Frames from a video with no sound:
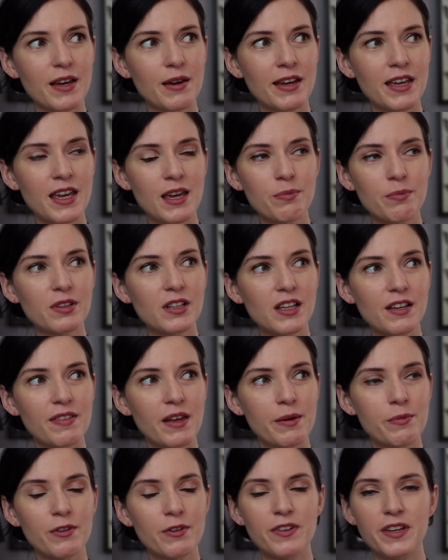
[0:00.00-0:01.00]
that I can't believe
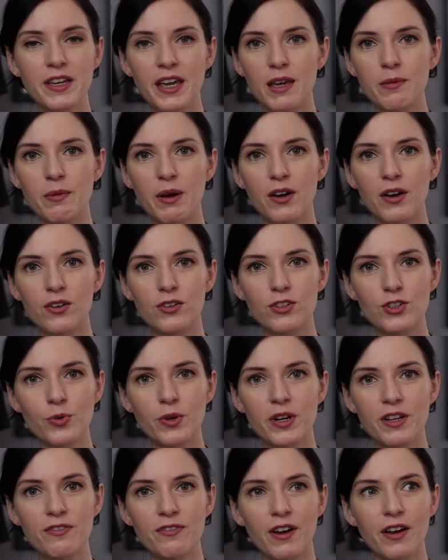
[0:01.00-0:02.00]
that movie came out
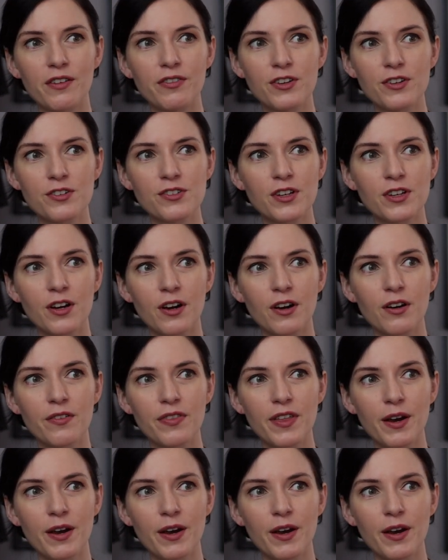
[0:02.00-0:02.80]
25 years ago.